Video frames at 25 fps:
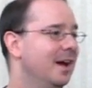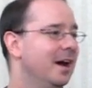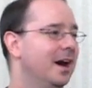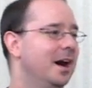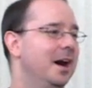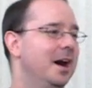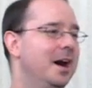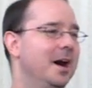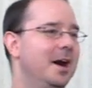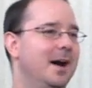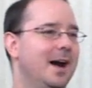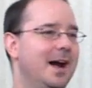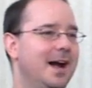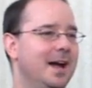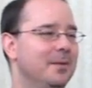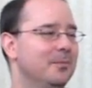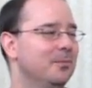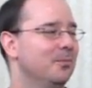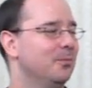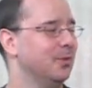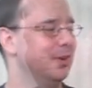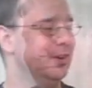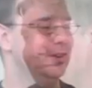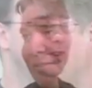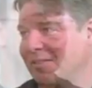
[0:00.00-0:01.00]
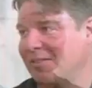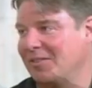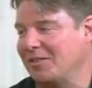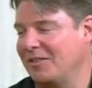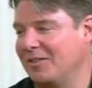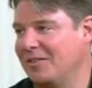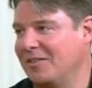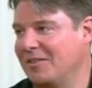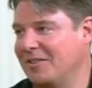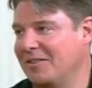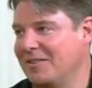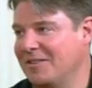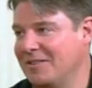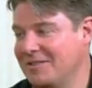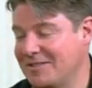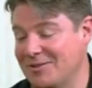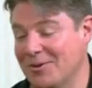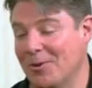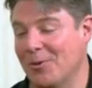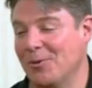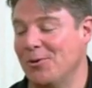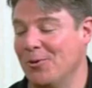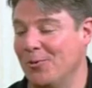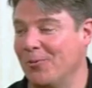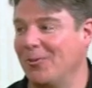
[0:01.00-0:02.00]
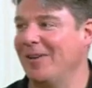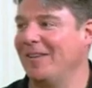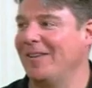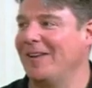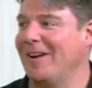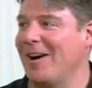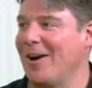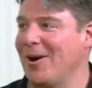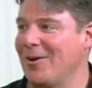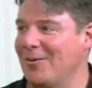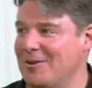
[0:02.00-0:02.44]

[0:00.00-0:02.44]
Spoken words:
and we're just, So you really are,